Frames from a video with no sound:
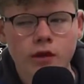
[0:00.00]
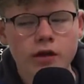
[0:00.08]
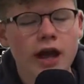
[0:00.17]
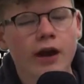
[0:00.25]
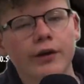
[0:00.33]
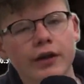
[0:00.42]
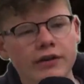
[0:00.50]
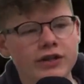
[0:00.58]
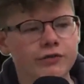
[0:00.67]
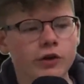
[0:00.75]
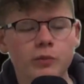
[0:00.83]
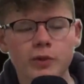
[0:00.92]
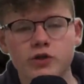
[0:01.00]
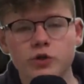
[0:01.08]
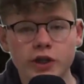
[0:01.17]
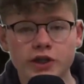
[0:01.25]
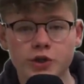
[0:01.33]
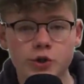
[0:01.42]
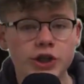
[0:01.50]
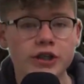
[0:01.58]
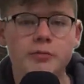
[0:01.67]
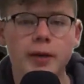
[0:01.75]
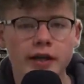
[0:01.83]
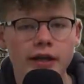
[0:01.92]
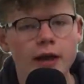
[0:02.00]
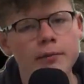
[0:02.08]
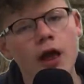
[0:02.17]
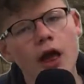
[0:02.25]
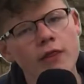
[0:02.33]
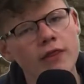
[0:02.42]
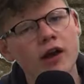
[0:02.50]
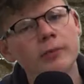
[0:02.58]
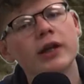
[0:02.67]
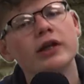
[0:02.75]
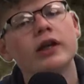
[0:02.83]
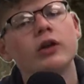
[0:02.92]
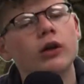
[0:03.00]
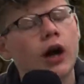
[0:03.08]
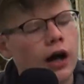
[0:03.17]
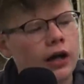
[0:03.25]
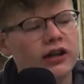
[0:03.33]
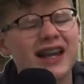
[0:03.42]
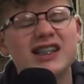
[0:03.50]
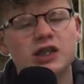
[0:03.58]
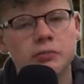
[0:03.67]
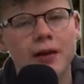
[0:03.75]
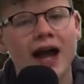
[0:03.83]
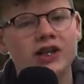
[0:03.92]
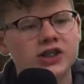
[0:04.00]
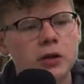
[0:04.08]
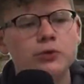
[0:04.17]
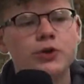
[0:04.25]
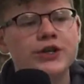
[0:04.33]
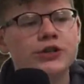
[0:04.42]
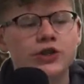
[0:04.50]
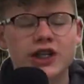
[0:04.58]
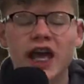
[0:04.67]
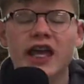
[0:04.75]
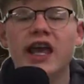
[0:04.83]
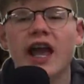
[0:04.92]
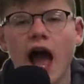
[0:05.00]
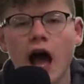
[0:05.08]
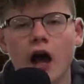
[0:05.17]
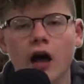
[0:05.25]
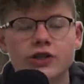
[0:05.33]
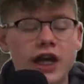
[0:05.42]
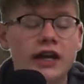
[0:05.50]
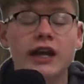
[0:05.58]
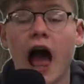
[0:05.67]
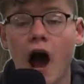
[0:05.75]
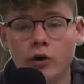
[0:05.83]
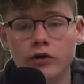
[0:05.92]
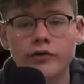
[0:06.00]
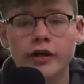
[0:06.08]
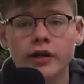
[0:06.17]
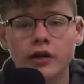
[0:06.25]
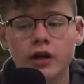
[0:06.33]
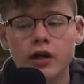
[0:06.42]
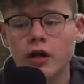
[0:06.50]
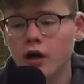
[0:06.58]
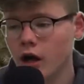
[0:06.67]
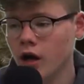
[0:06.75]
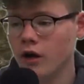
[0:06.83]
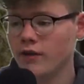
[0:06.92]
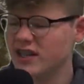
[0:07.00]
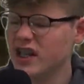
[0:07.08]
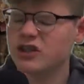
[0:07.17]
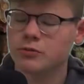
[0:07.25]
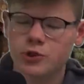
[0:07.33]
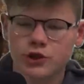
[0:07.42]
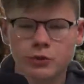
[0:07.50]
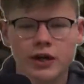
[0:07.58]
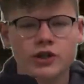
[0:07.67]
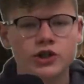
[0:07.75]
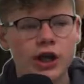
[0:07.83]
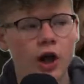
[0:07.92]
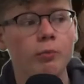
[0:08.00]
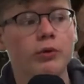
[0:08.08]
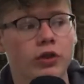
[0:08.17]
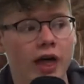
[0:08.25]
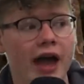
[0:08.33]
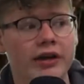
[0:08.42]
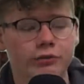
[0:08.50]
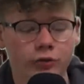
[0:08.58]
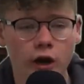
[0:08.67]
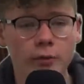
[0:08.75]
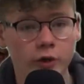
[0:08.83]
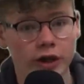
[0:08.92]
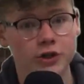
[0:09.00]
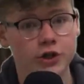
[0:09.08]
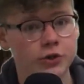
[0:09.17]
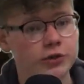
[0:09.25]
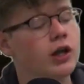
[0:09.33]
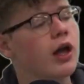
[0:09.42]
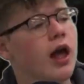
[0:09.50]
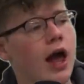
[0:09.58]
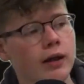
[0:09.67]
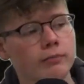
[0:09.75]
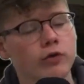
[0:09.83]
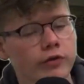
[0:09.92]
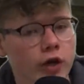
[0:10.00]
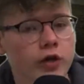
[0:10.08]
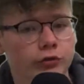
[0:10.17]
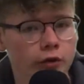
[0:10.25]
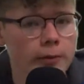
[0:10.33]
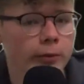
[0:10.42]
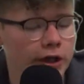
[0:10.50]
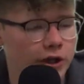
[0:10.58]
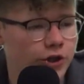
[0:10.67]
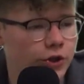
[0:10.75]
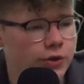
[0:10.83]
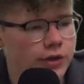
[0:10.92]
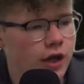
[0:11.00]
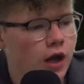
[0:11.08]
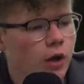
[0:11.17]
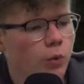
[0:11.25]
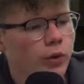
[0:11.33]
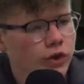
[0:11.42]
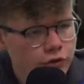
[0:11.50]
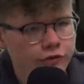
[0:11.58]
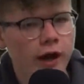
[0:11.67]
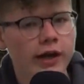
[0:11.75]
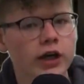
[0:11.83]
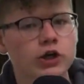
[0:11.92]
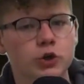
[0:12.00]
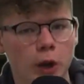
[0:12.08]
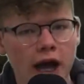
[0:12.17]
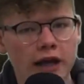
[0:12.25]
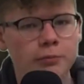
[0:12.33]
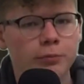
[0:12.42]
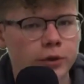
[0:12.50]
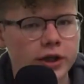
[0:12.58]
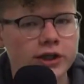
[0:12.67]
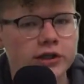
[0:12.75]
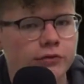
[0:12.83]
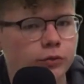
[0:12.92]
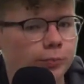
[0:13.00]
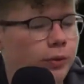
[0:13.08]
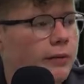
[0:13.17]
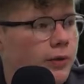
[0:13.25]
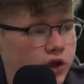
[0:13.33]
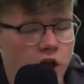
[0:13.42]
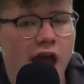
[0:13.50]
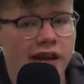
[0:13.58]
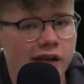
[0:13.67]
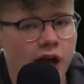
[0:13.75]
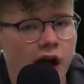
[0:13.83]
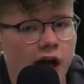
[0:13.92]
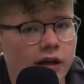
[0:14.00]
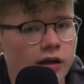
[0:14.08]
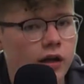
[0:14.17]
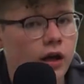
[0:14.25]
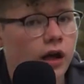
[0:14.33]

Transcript: area that's filled with trees, usually in the main game, that'll be a little lessened back. Some trees are taken out of it. They take some trees away just to help with lag and frame rate issues. And moving on to frame rate issues, when you fight a dragon priest of pretty much any kind,